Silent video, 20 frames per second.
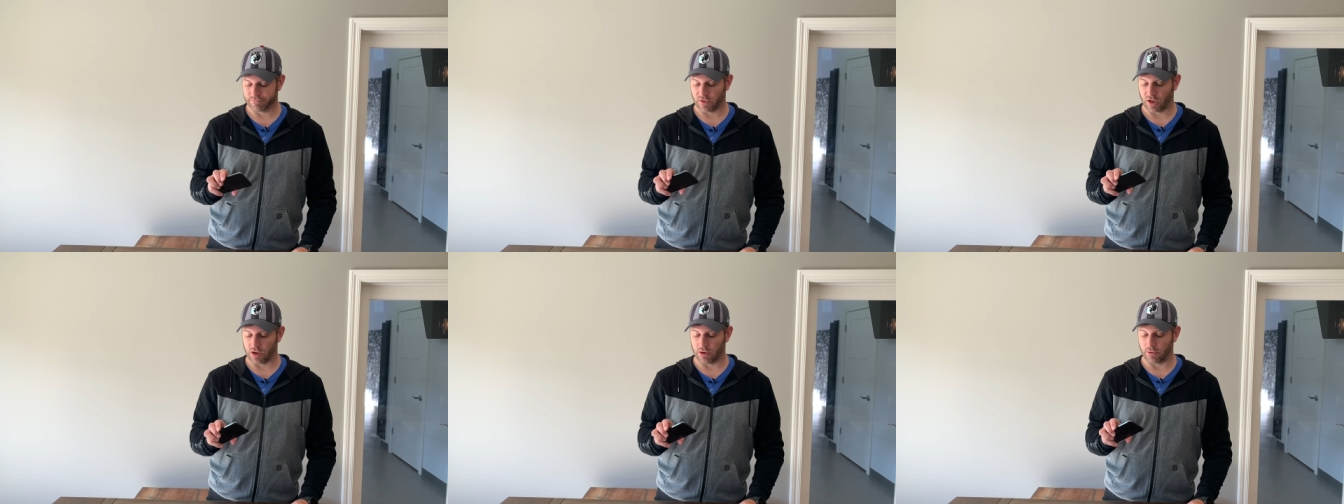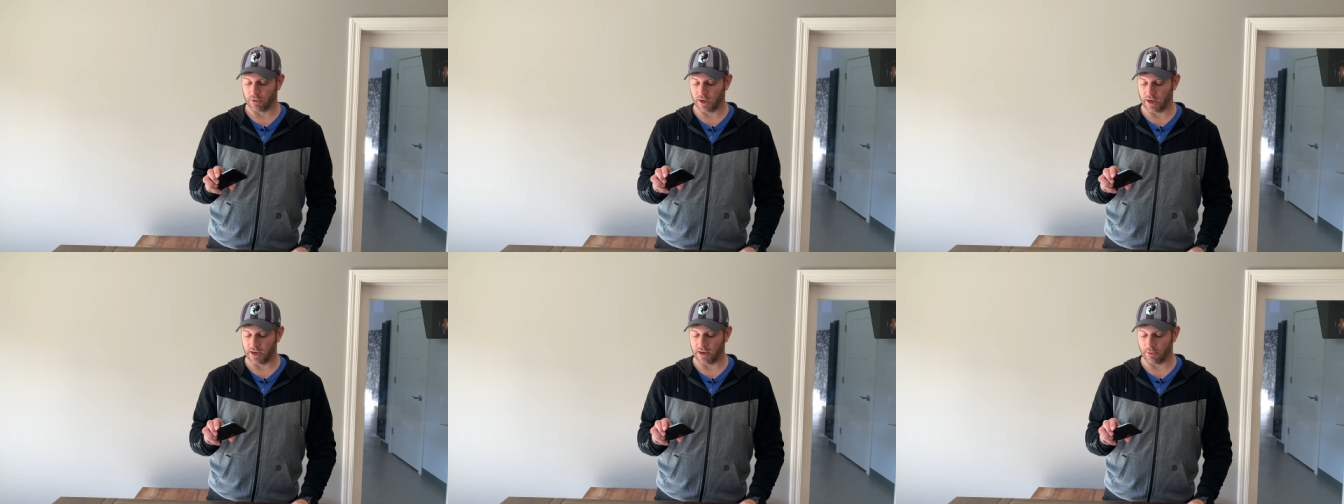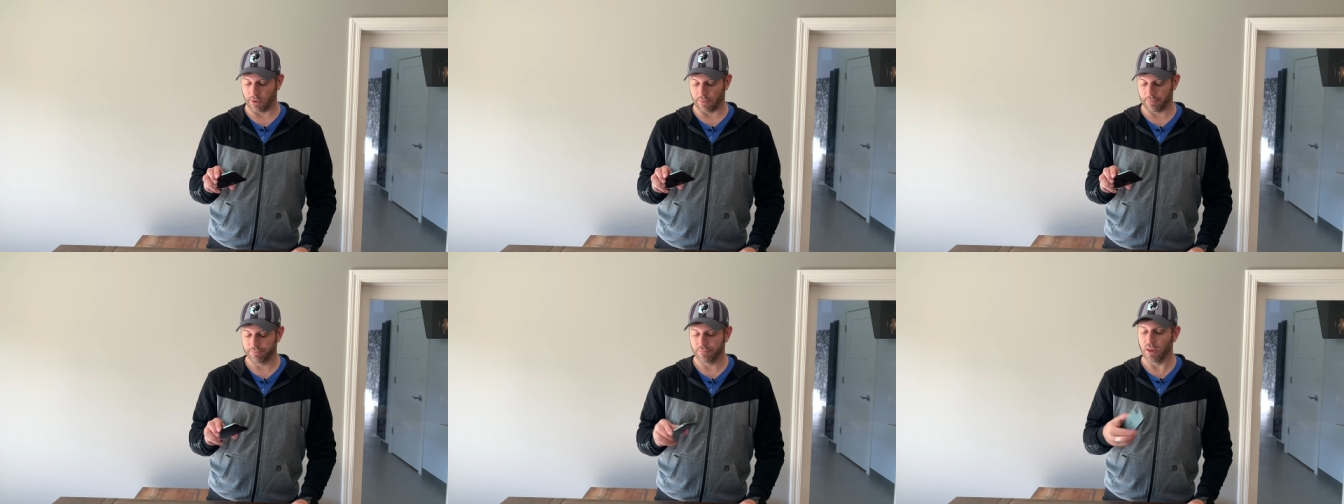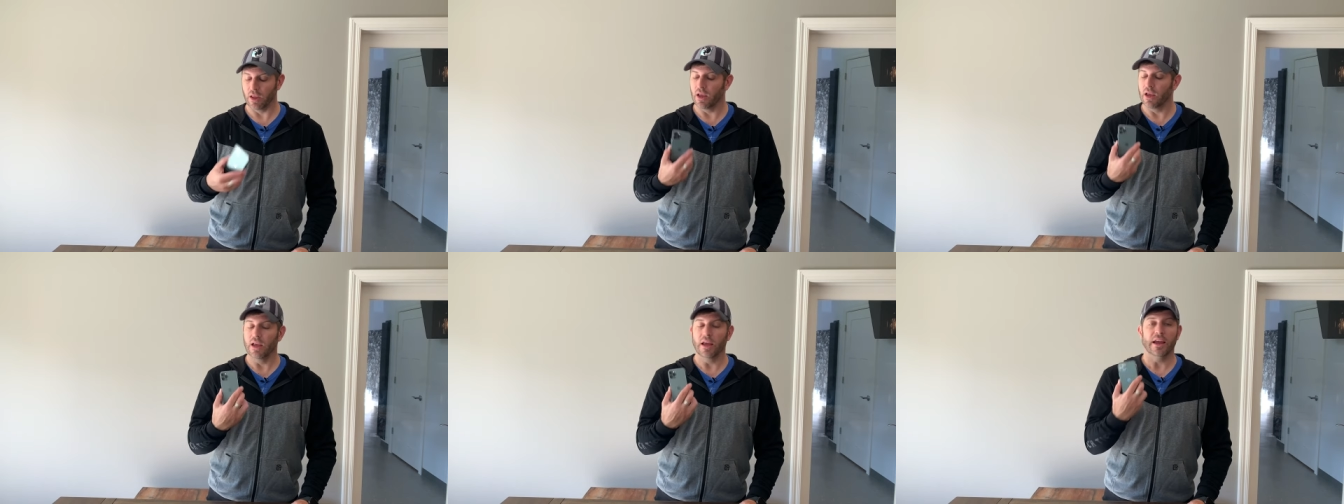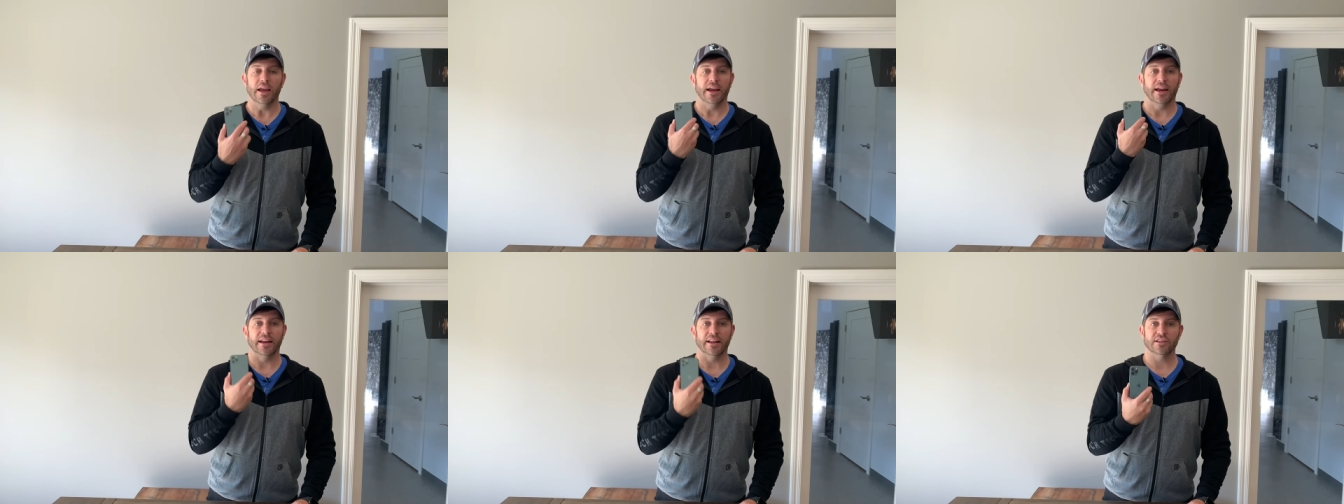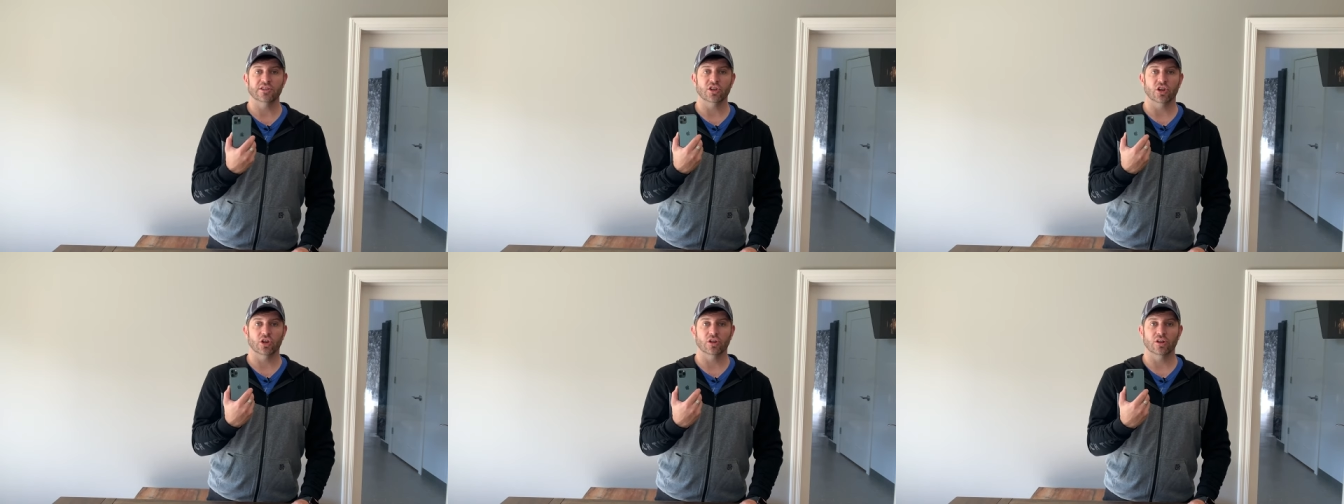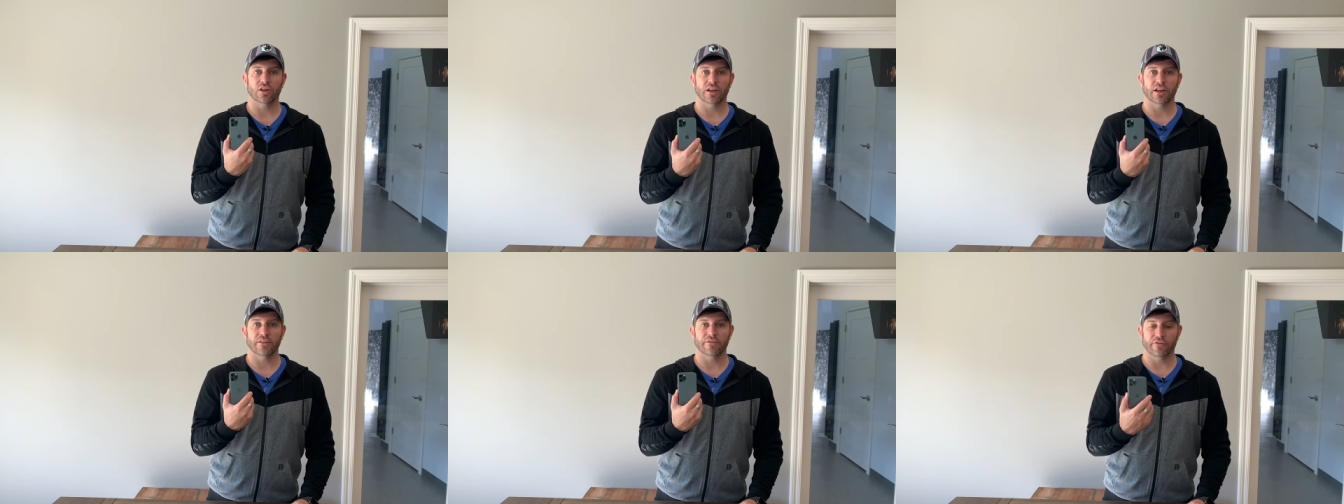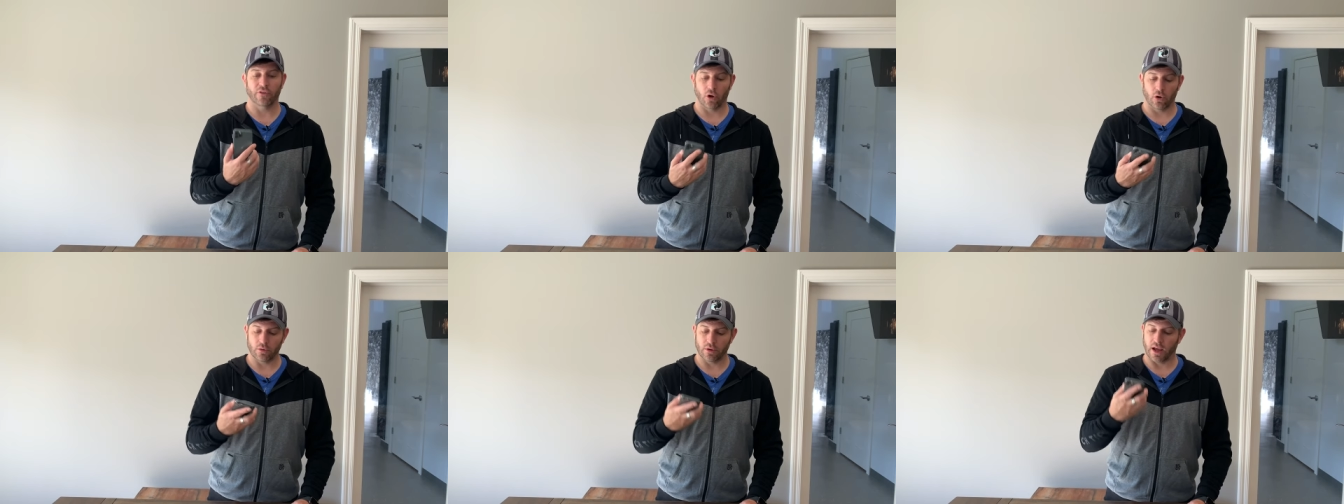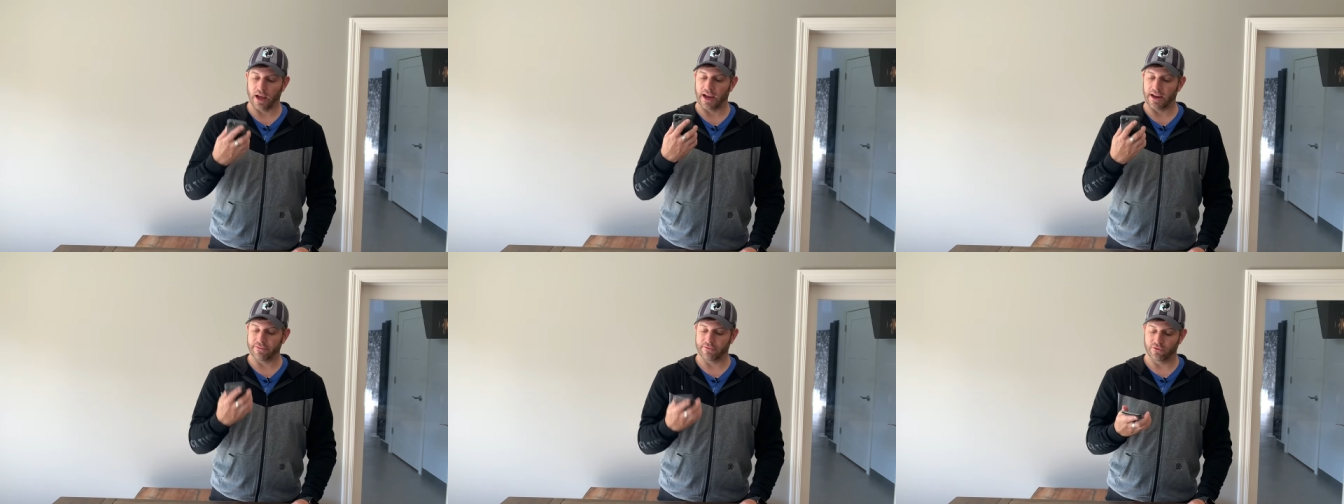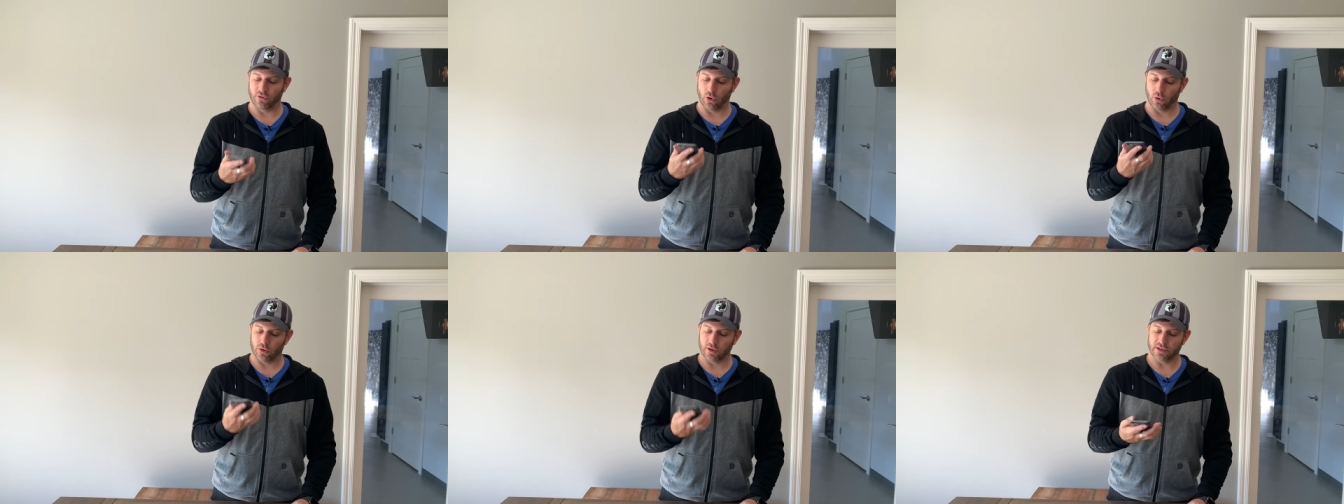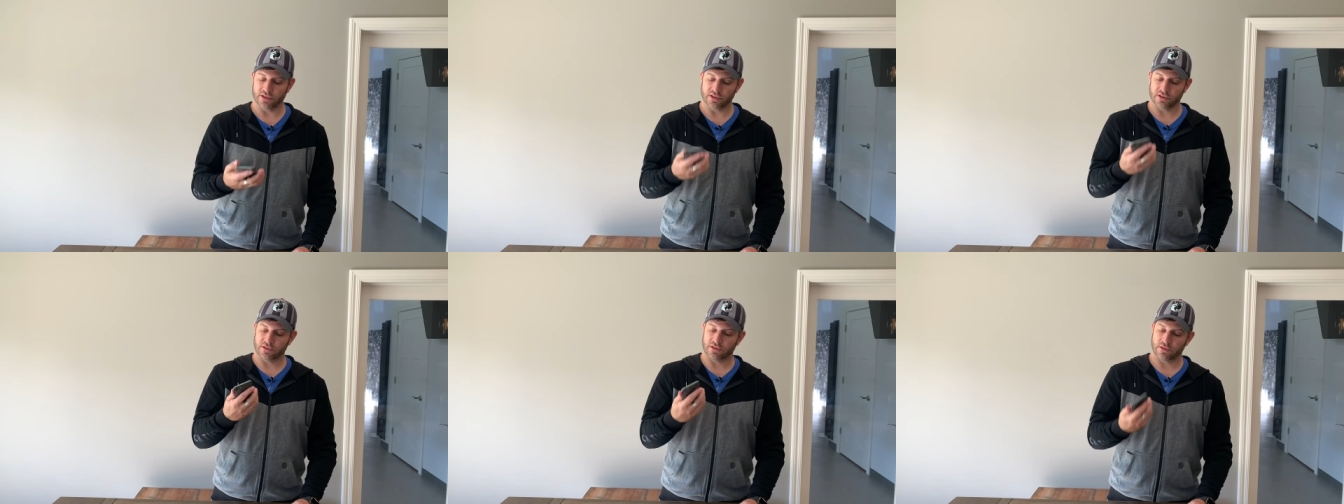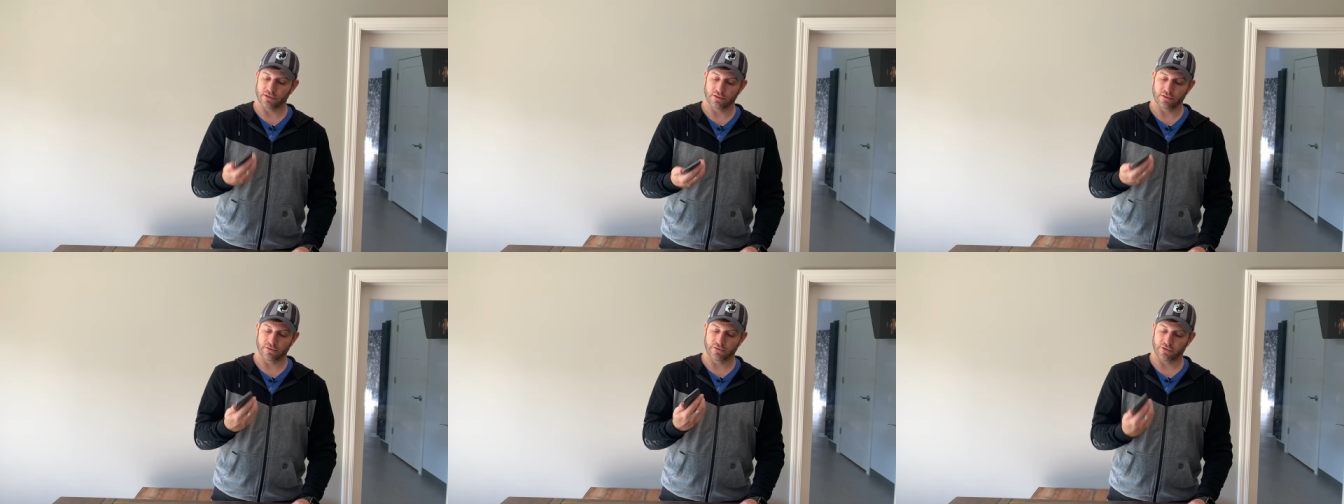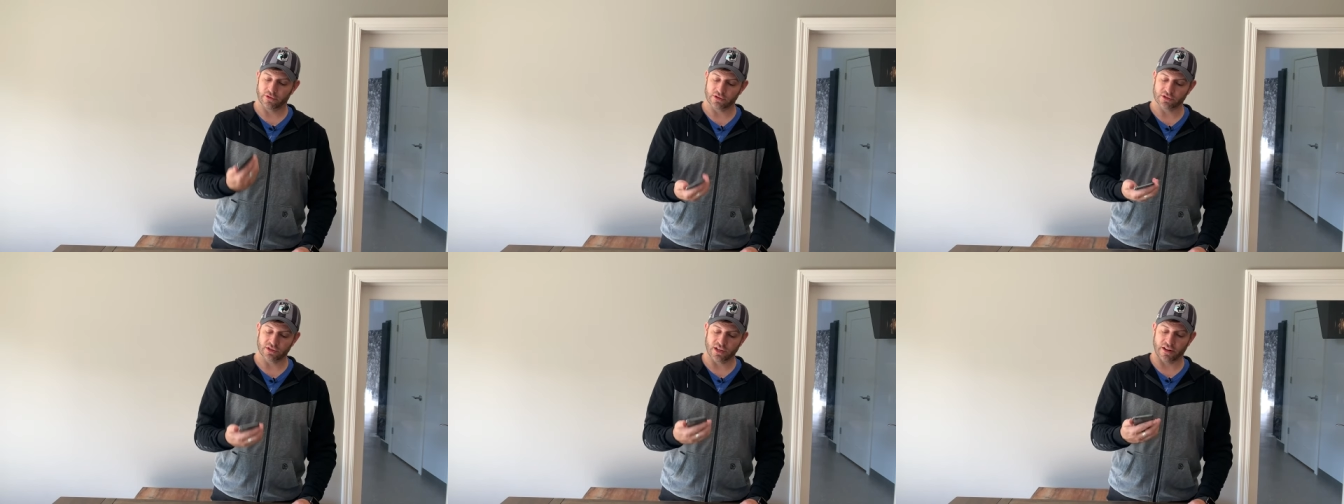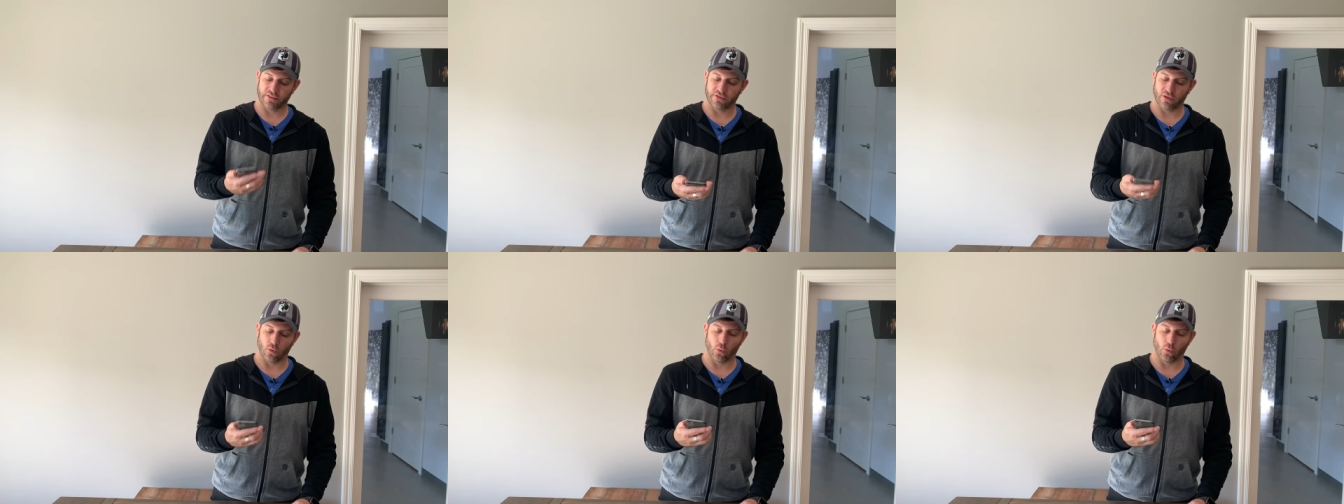Anyway, it is a good looking phone. I've noticed, first off, the